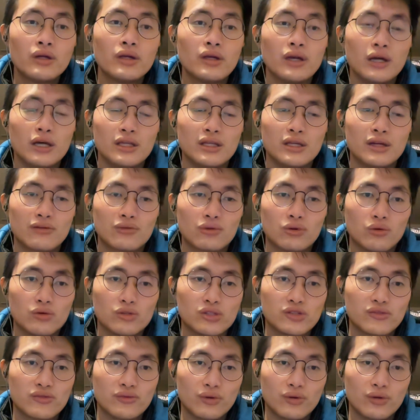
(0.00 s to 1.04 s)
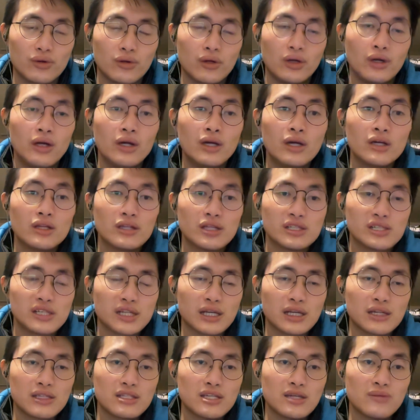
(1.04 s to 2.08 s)
And then of course for the
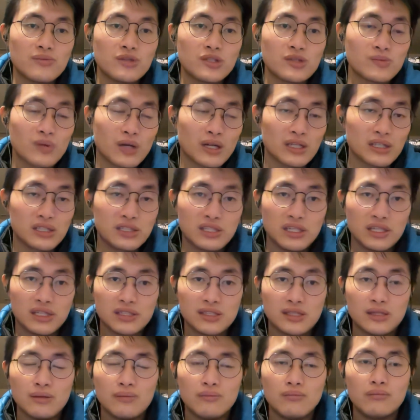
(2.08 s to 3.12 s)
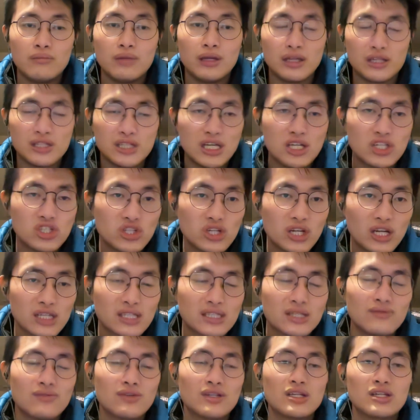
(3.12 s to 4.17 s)
second tip is practicing some meditation
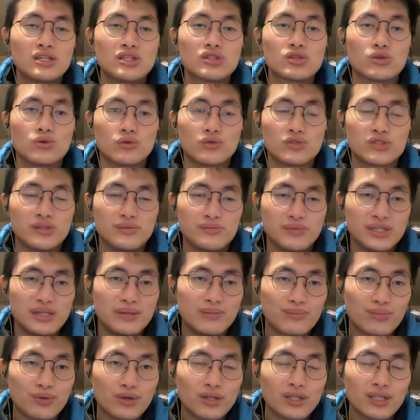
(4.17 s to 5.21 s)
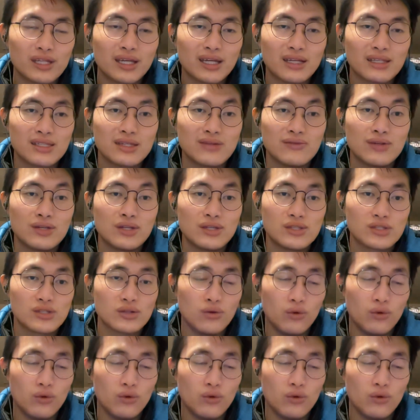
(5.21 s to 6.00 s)
activities or some deep breathing activities